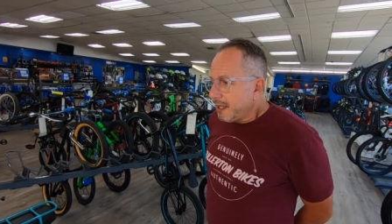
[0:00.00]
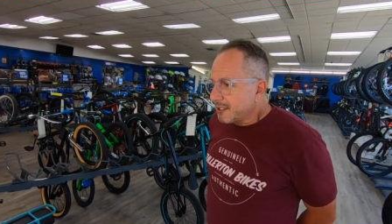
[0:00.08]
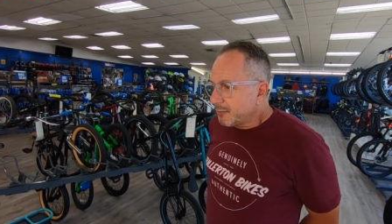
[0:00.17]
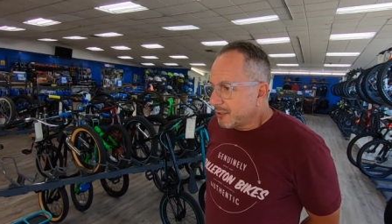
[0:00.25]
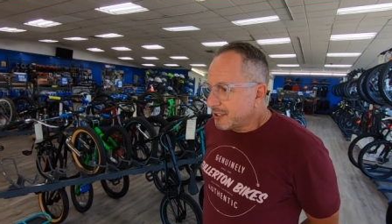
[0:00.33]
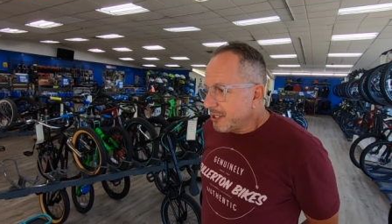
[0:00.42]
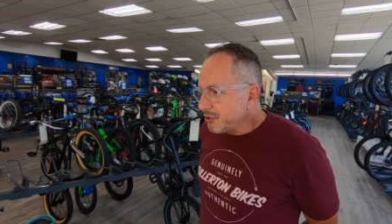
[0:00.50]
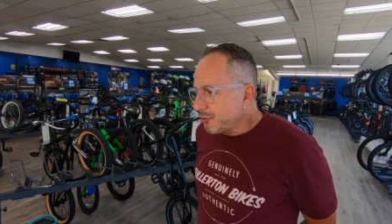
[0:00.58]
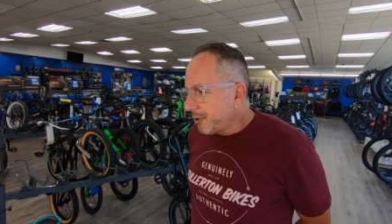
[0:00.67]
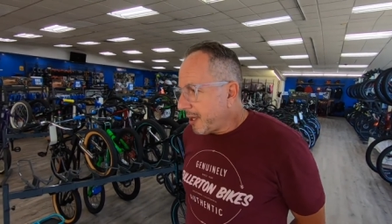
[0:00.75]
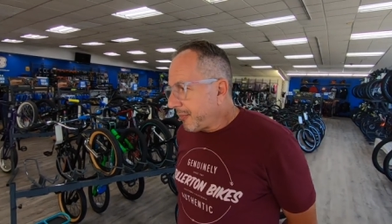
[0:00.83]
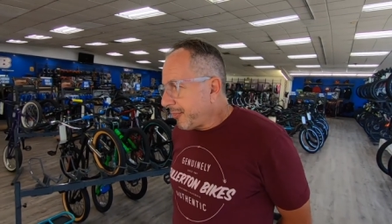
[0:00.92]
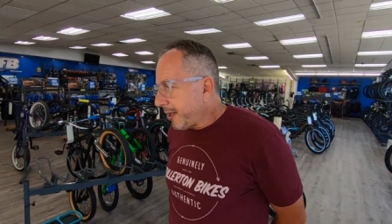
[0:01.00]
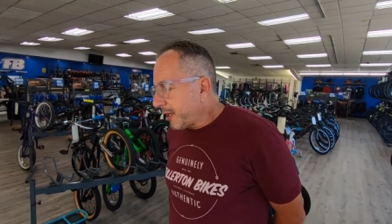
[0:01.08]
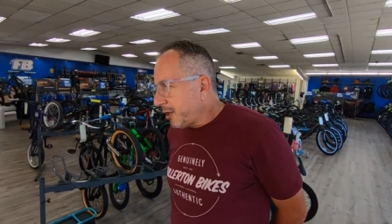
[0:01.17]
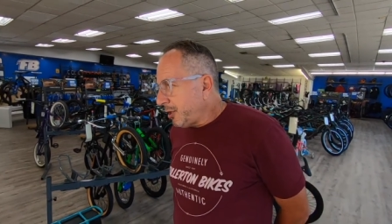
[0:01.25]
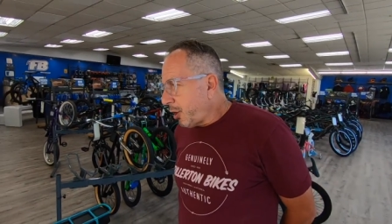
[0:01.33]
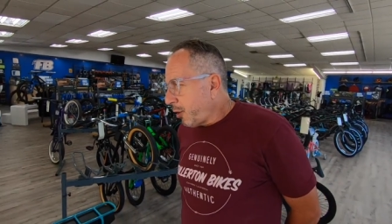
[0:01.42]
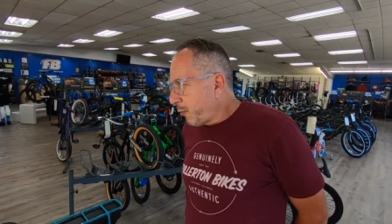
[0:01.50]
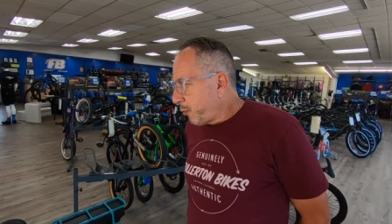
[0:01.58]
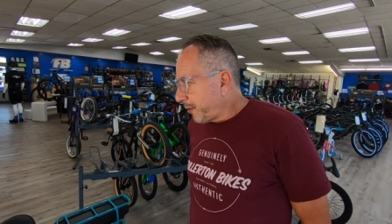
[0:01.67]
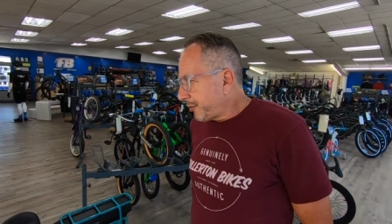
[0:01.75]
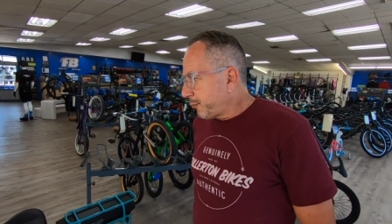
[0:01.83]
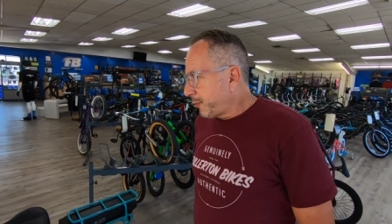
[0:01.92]
Yeah, so essentially I think, you know,
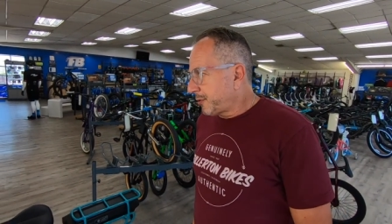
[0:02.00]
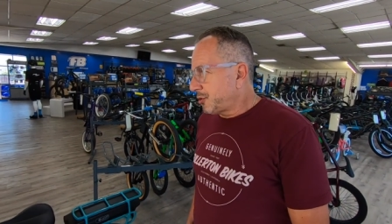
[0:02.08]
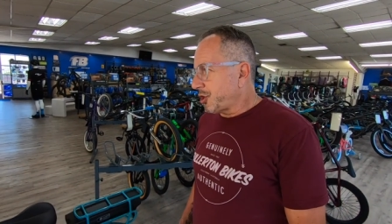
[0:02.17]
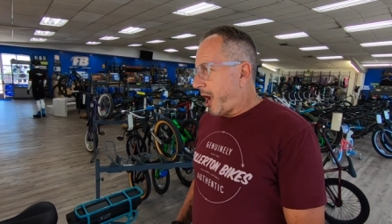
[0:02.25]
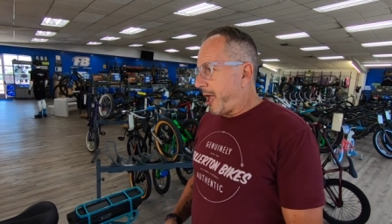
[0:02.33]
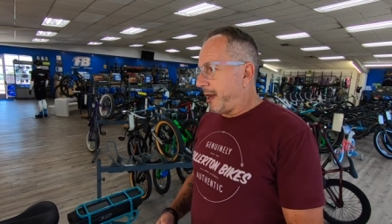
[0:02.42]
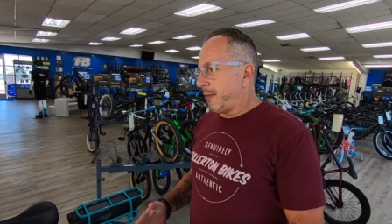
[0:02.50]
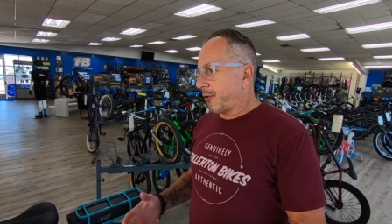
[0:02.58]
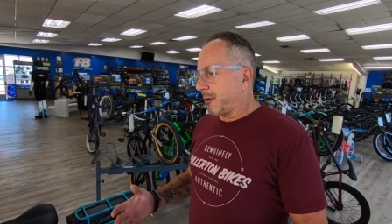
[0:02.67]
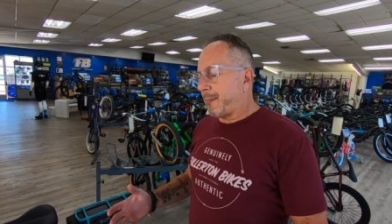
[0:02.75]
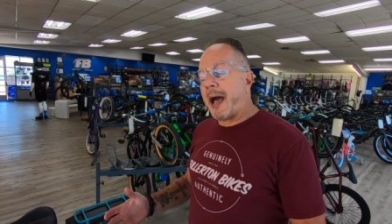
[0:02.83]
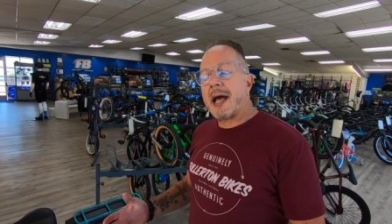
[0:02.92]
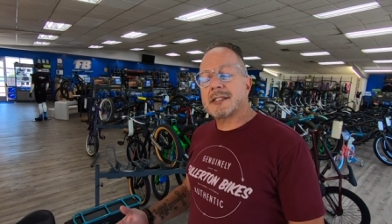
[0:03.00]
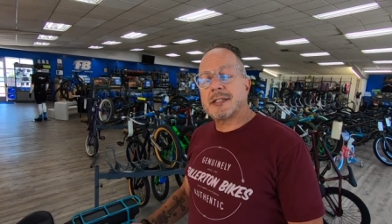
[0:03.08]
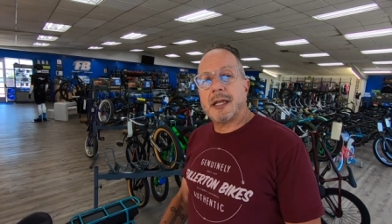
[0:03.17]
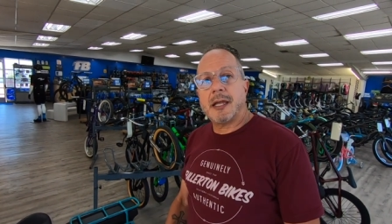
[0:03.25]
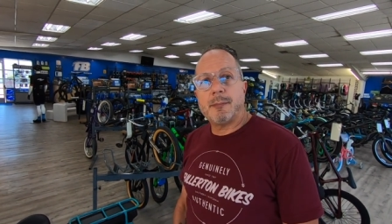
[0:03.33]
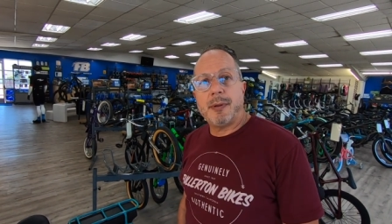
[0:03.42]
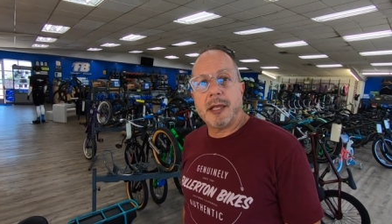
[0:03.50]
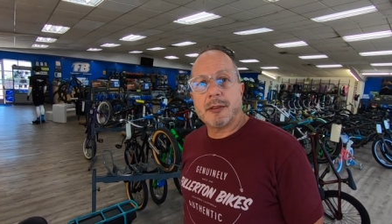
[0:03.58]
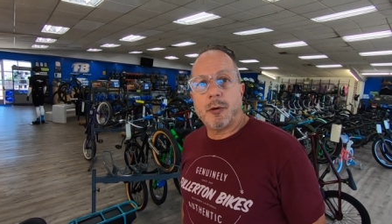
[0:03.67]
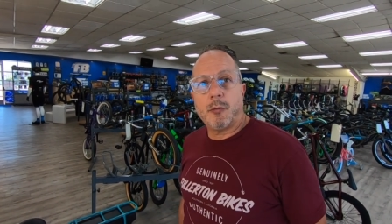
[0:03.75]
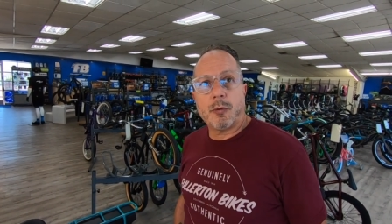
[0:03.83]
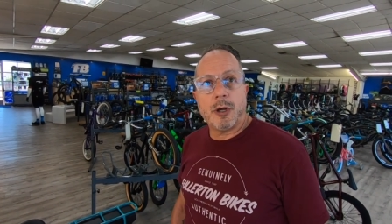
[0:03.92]
with Giant and their capacity and being
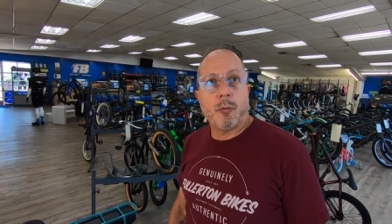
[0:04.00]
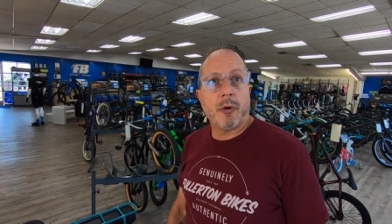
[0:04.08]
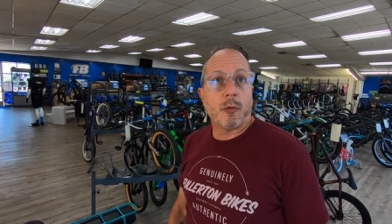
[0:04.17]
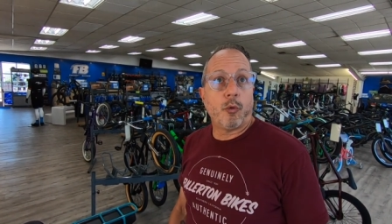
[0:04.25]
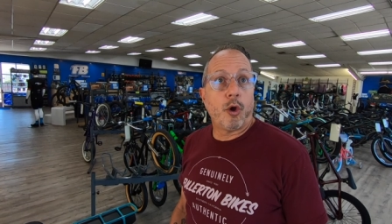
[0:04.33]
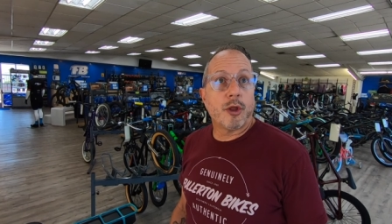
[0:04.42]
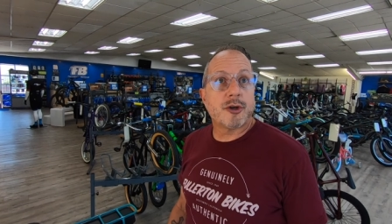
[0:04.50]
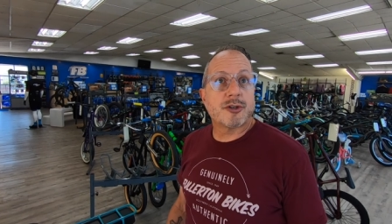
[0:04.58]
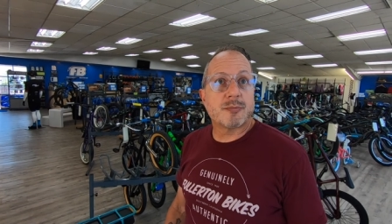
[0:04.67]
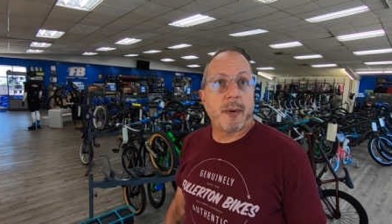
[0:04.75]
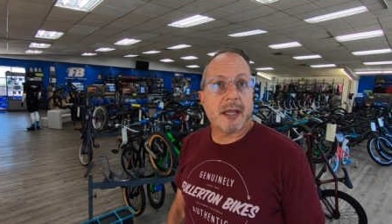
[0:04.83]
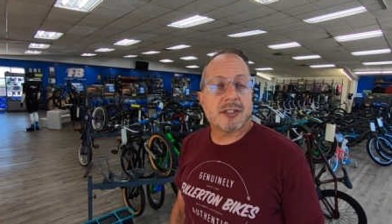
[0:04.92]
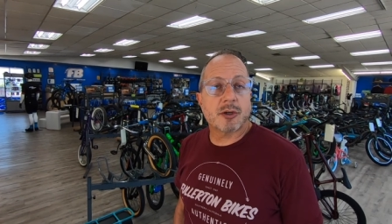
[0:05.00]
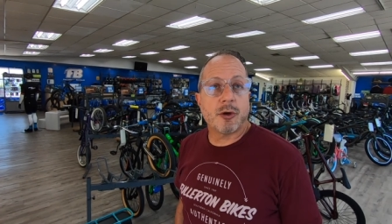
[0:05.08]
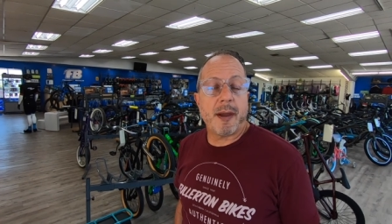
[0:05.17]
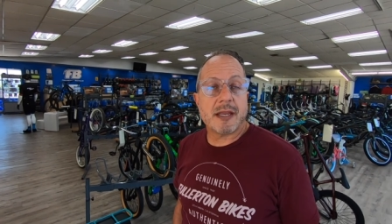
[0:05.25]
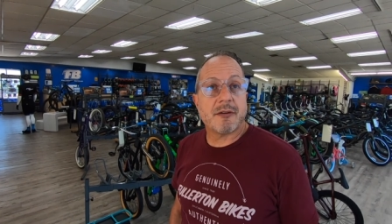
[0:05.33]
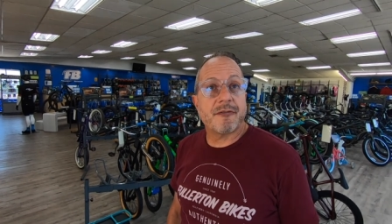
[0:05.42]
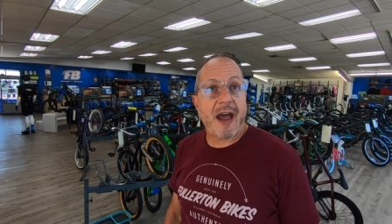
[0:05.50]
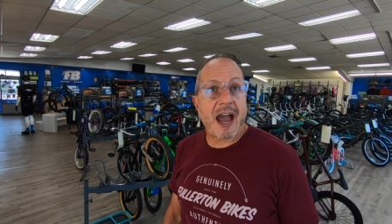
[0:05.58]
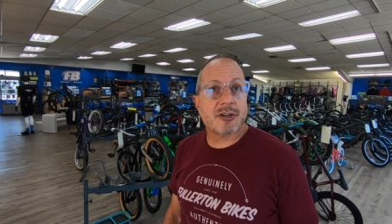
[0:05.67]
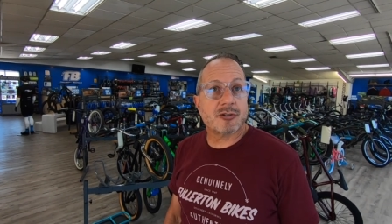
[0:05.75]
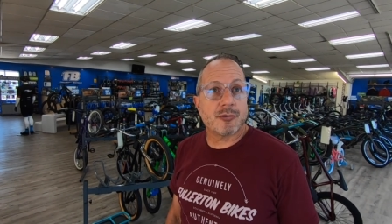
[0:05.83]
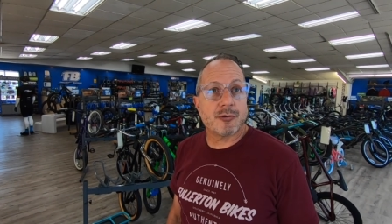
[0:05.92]
the, you know, one of the world's largest bicycle
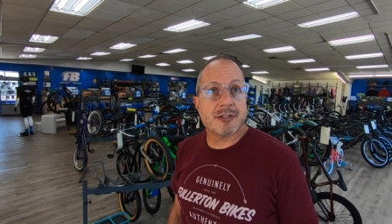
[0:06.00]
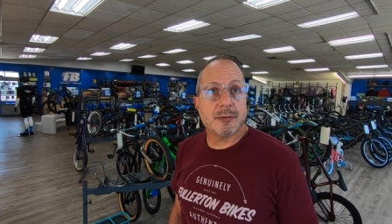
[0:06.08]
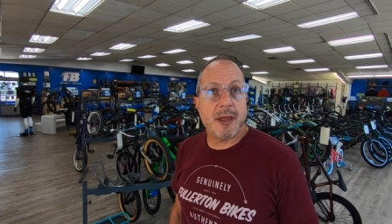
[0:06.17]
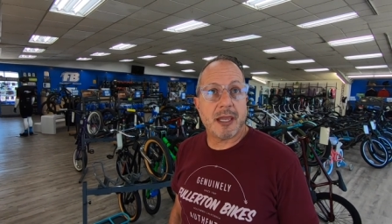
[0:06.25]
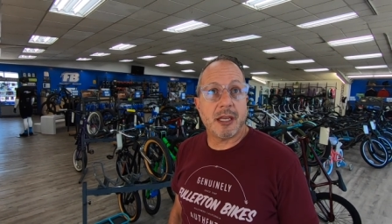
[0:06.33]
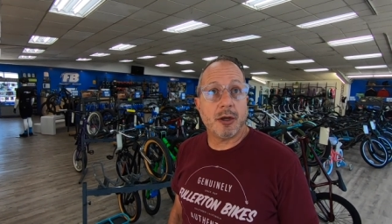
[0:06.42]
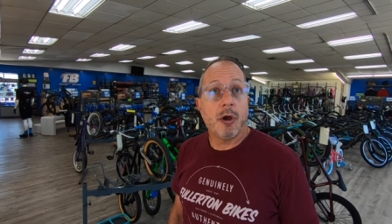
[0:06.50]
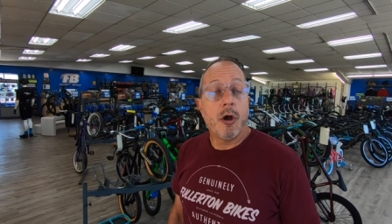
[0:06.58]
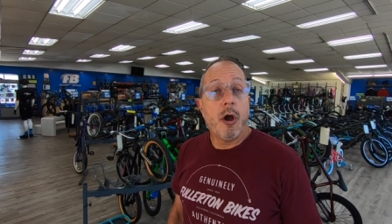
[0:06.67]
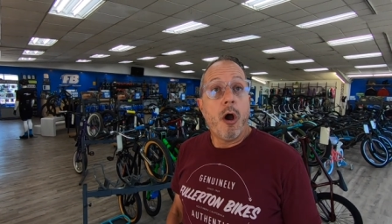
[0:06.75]
manufacturers and making